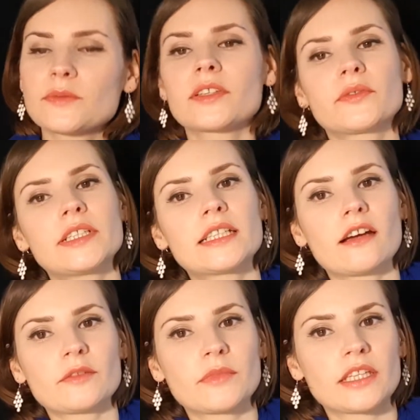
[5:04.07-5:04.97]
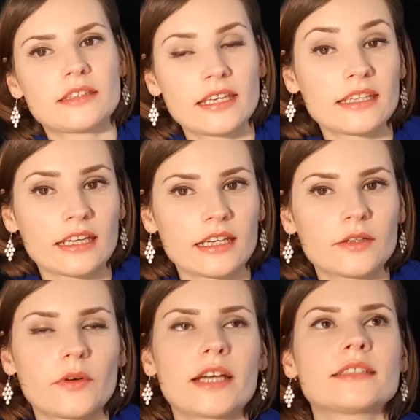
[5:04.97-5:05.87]
really got me thinking,
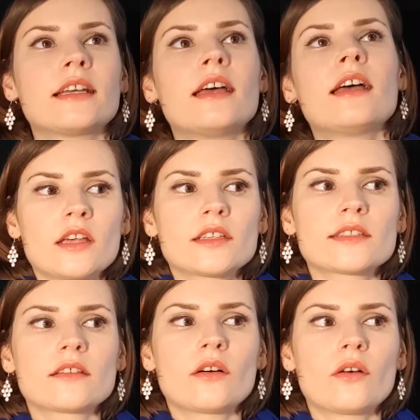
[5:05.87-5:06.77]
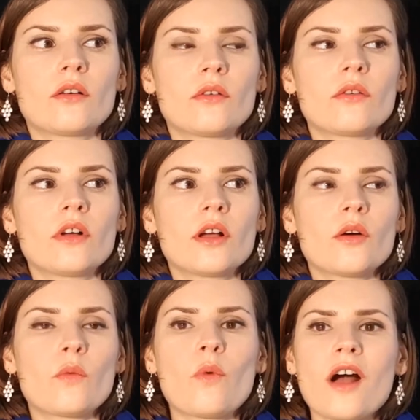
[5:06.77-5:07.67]
right? So
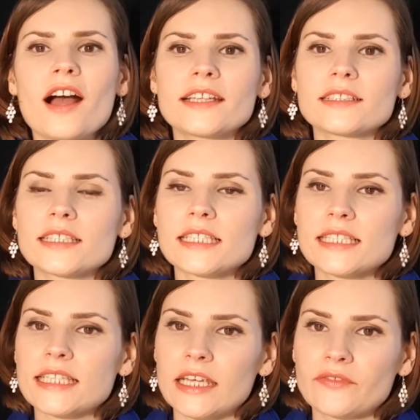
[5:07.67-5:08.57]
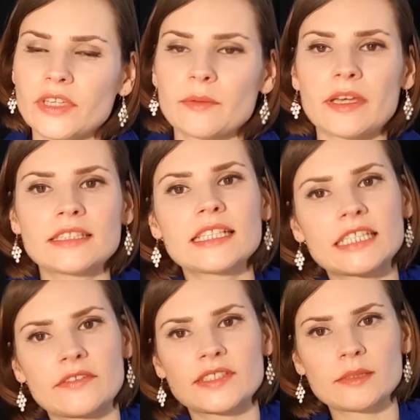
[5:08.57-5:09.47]
why does he save them and then
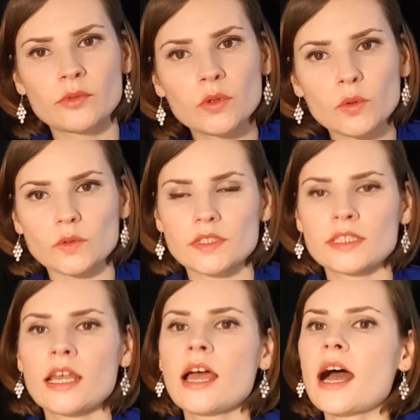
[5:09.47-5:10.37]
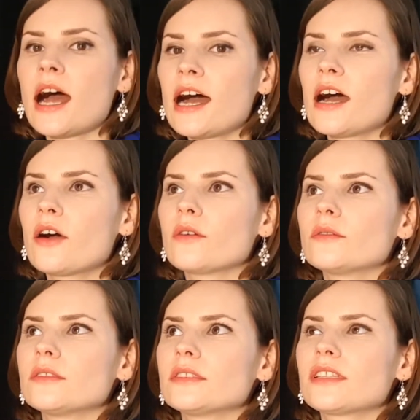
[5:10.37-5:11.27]
gives them rules? How
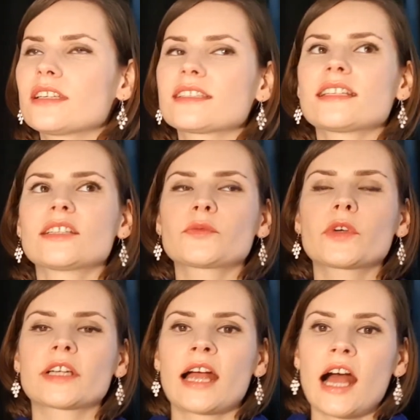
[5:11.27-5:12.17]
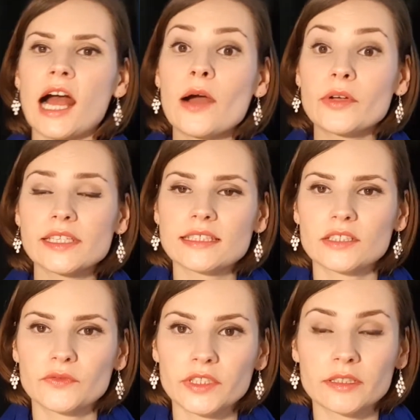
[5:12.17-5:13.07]
does that work? How is that
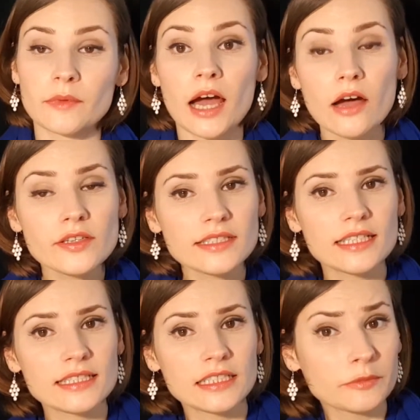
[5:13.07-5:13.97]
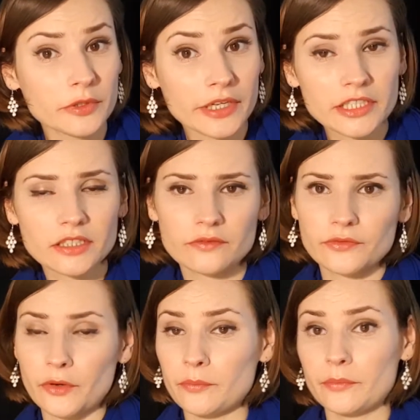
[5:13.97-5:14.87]
freedom? How is that liberation
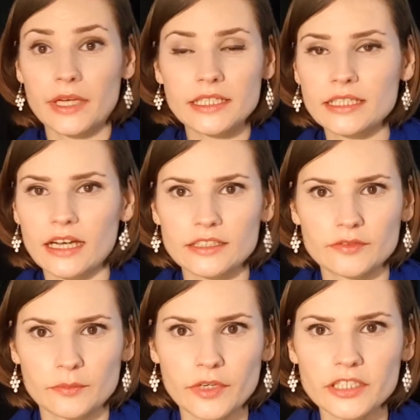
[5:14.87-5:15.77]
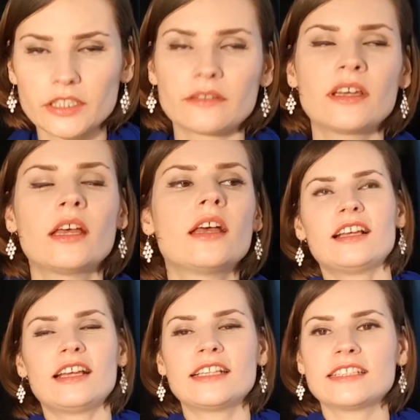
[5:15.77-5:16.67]
from any kind of oppression?
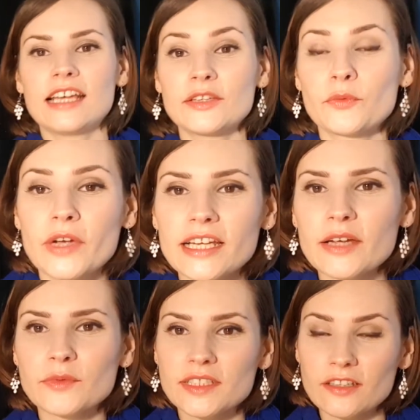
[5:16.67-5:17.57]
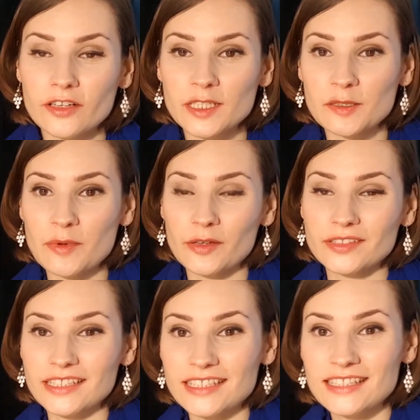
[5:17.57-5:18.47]
And when I was talking about
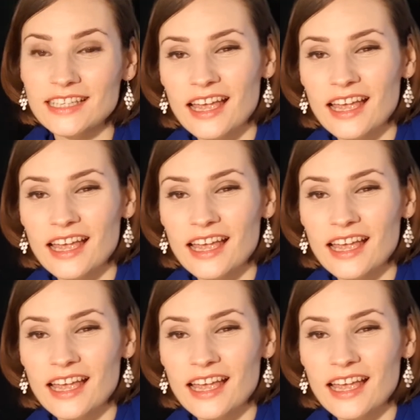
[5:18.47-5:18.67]
this,